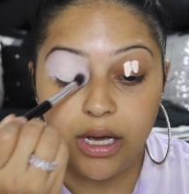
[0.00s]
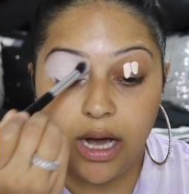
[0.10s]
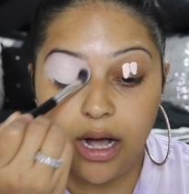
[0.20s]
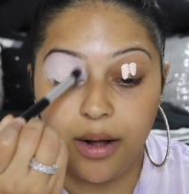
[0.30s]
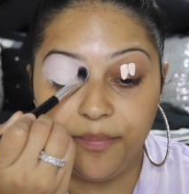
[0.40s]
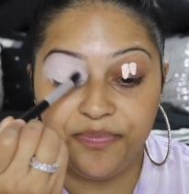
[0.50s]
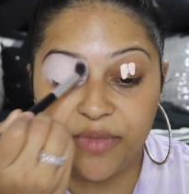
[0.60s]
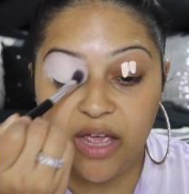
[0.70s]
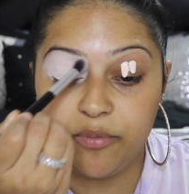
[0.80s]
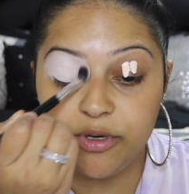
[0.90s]

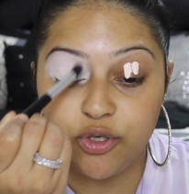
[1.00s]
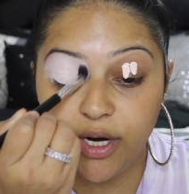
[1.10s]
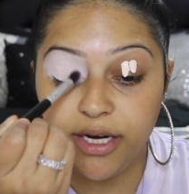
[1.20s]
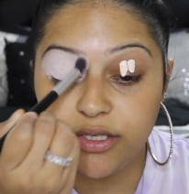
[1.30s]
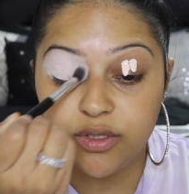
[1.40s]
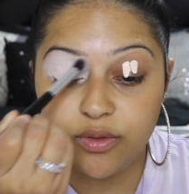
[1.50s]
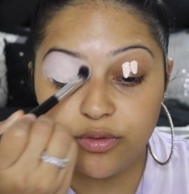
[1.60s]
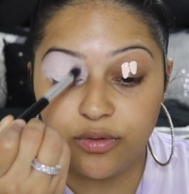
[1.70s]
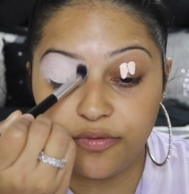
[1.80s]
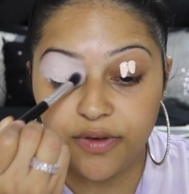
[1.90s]
I've been trying
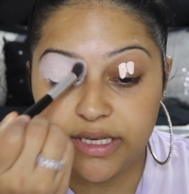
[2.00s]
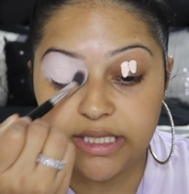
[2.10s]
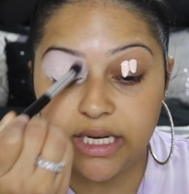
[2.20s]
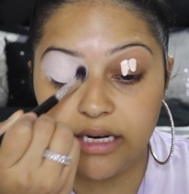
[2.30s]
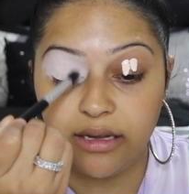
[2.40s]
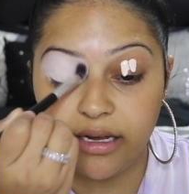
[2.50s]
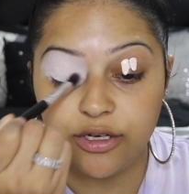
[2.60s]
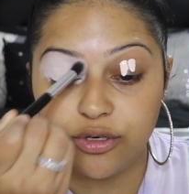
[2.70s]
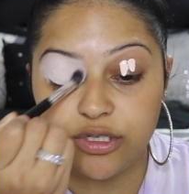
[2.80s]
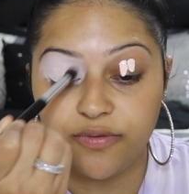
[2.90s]
to fix it and like
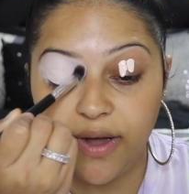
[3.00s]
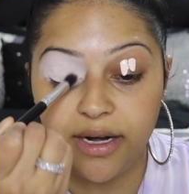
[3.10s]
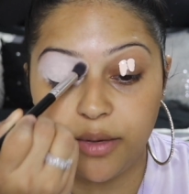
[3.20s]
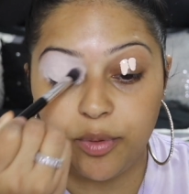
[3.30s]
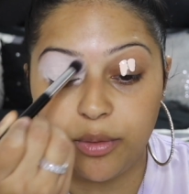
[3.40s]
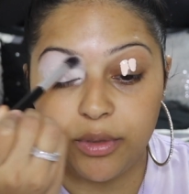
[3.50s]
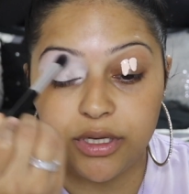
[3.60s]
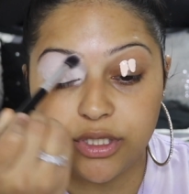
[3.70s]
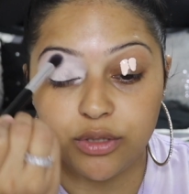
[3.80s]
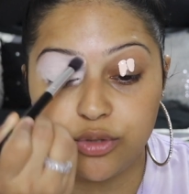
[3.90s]
just find a
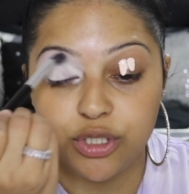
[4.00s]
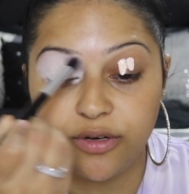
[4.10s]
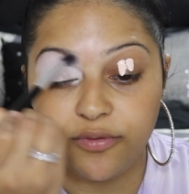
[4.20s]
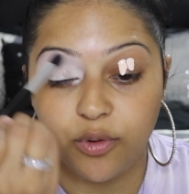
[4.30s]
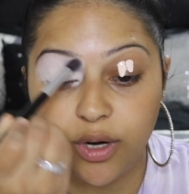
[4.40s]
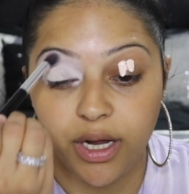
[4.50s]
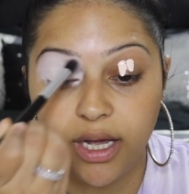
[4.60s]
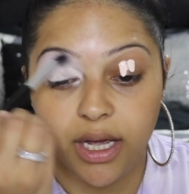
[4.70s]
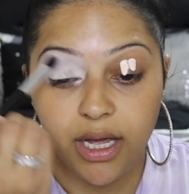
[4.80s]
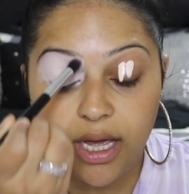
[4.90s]
permanent solution for
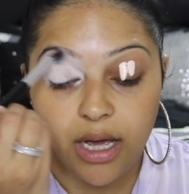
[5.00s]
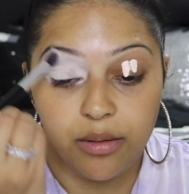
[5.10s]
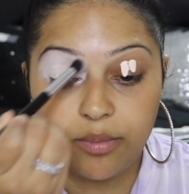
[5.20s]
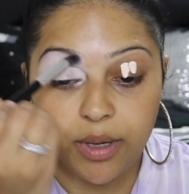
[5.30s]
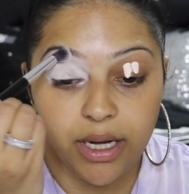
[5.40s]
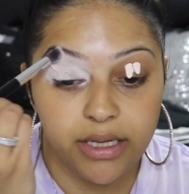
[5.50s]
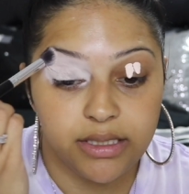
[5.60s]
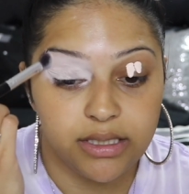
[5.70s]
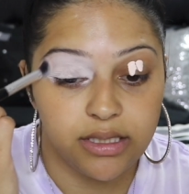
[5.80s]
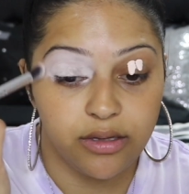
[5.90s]
it,
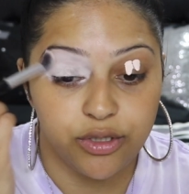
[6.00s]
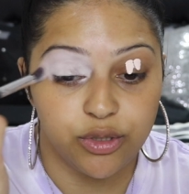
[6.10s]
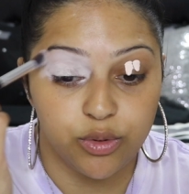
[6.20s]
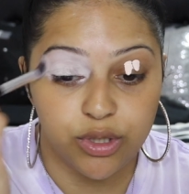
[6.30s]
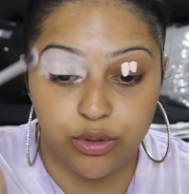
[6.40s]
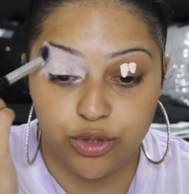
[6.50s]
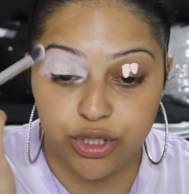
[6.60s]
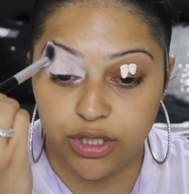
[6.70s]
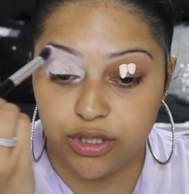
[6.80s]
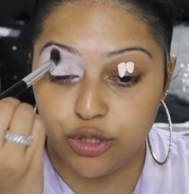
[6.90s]
but there's no
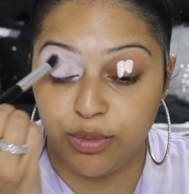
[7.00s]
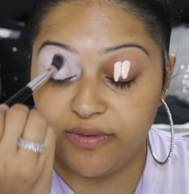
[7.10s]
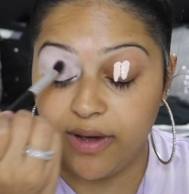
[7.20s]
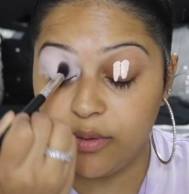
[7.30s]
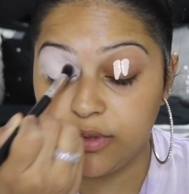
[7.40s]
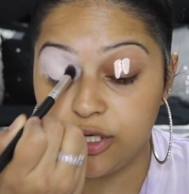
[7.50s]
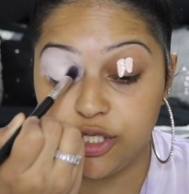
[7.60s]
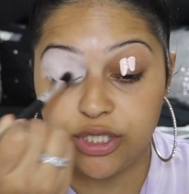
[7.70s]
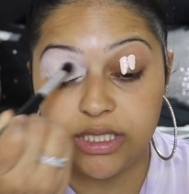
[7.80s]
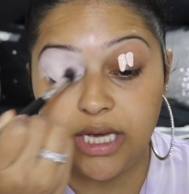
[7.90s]
solution to be found
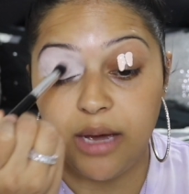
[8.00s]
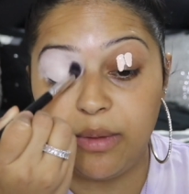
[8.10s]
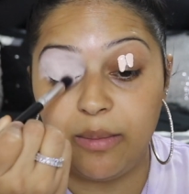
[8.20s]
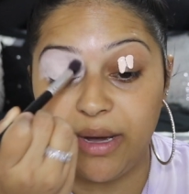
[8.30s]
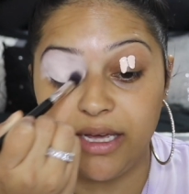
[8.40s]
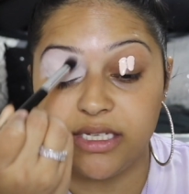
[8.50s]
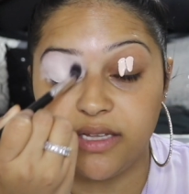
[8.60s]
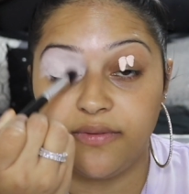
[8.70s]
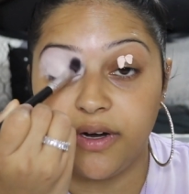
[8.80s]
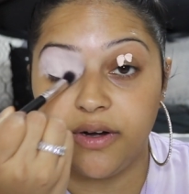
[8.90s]
just yet. My mic is
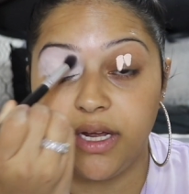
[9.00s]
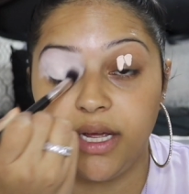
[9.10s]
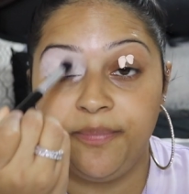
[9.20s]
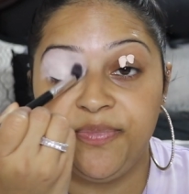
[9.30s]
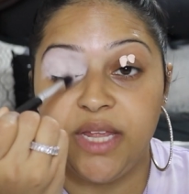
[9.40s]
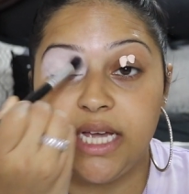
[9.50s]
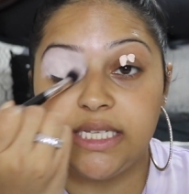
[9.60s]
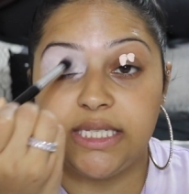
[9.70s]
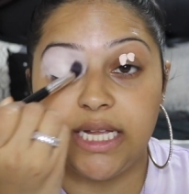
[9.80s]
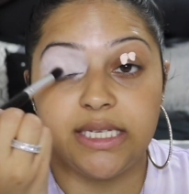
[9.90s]
very
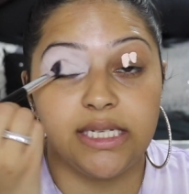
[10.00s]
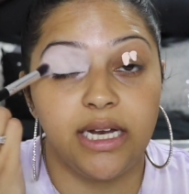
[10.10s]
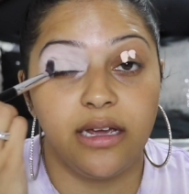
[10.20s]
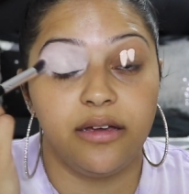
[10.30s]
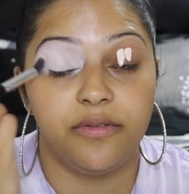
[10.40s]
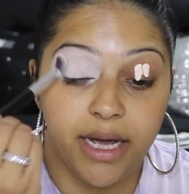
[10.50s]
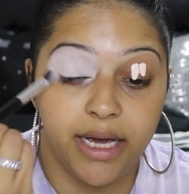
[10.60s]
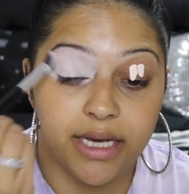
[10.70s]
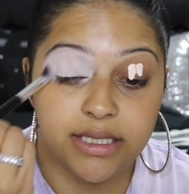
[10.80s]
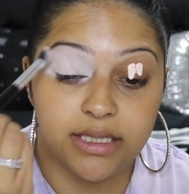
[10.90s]
sensitive, I
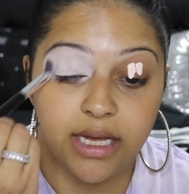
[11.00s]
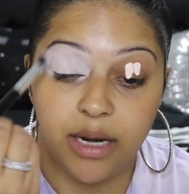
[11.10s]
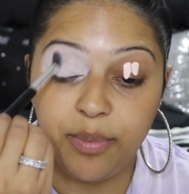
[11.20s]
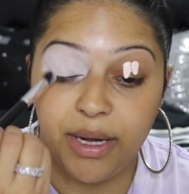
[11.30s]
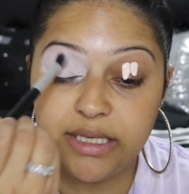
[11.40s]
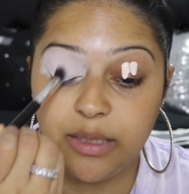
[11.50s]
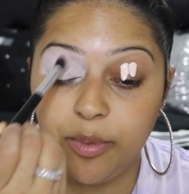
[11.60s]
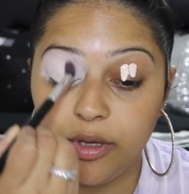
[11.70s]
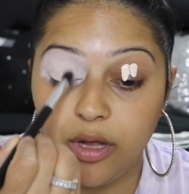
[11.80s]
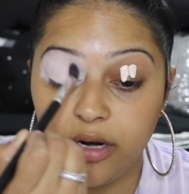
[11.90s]
guess, and it picks
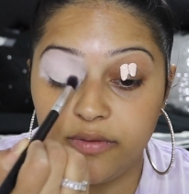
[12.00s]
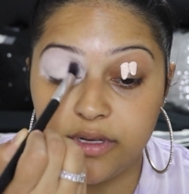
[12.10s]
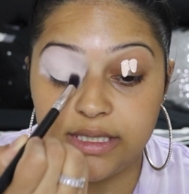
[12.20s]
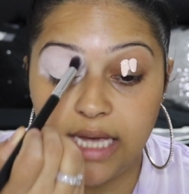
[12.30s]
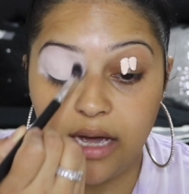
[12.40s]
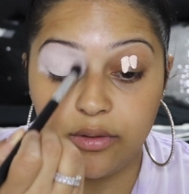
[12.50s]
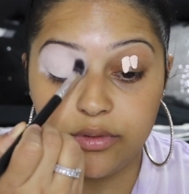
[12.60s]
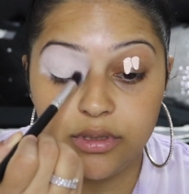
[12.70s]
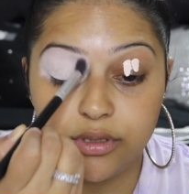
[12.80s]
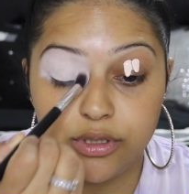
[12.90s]
up a lot of the
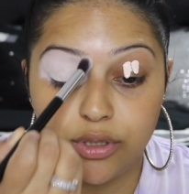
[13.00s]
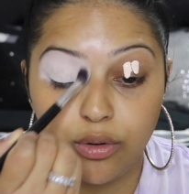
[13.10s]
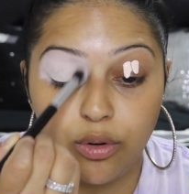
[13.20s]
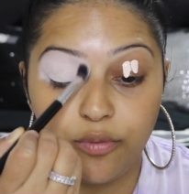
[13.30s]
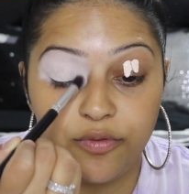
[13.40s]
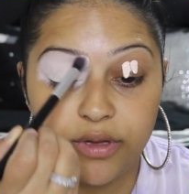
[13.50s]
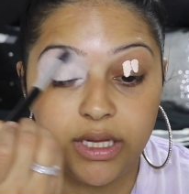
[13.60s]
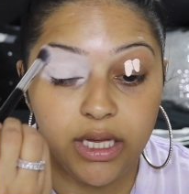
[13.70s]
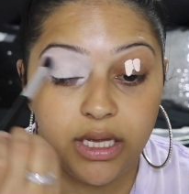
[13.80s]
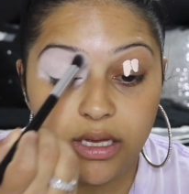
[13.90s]
sound. So
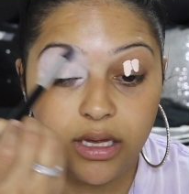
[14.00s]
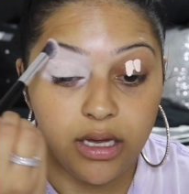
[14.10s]
hopefully,